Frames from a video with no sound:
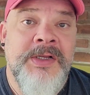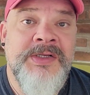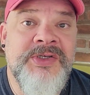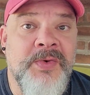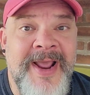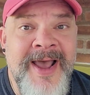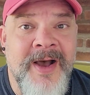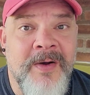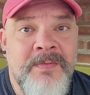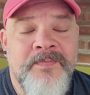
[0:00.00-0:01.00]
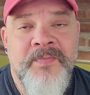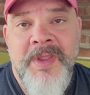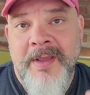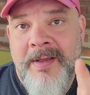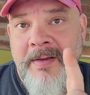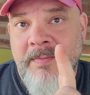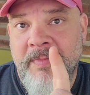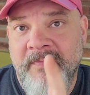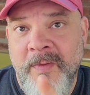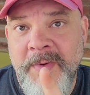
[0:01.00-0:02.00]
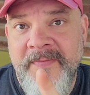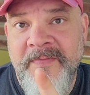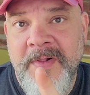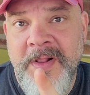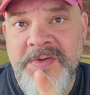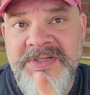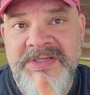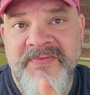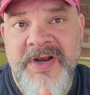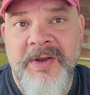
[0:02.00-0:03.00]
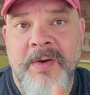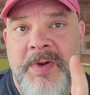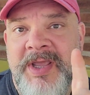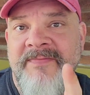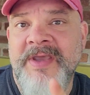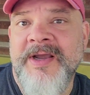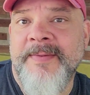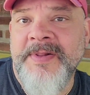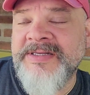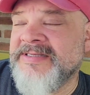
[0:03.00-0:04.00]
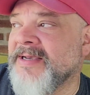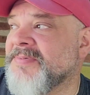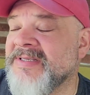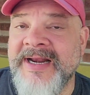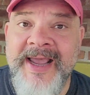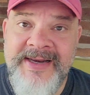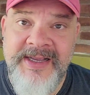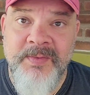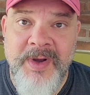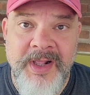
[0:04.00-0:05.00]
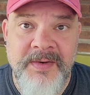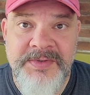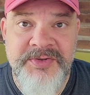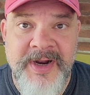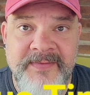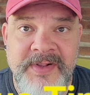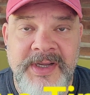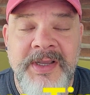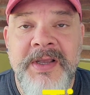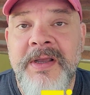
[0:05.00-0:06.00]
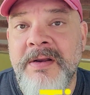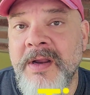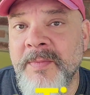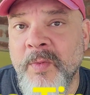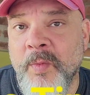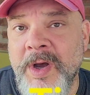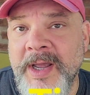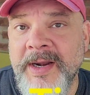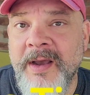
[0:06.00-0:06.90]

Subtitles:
So now, before we close this video, I want to give you a couple of tips that I did while I was traveling. Number one,